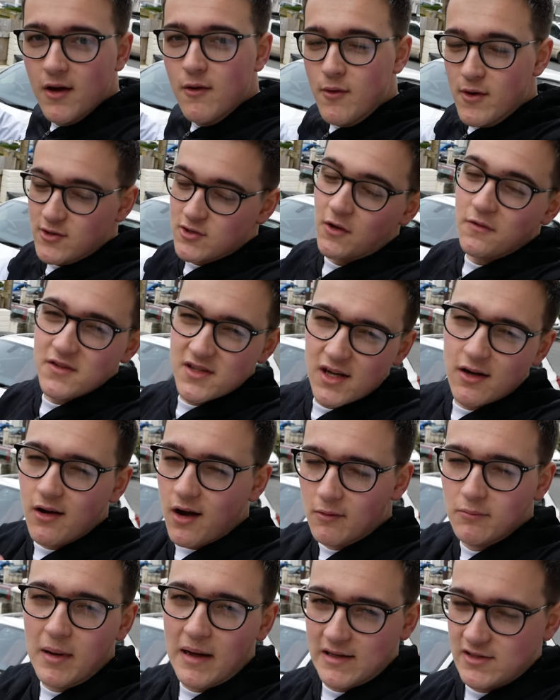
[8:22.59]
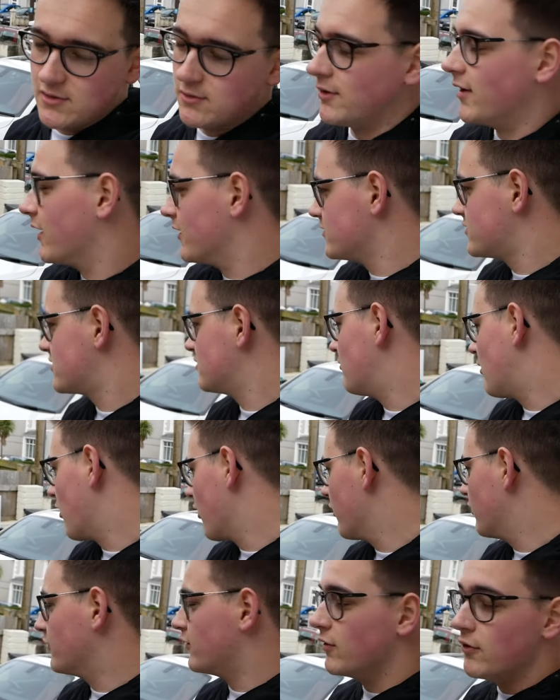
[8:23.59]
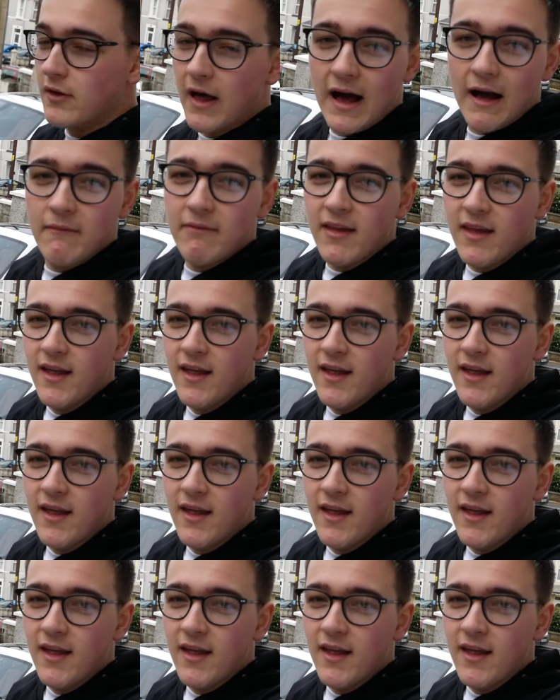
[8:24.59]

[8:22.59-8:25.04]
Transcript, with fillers: which obviously I'll come back to you guys tomorrow and do that.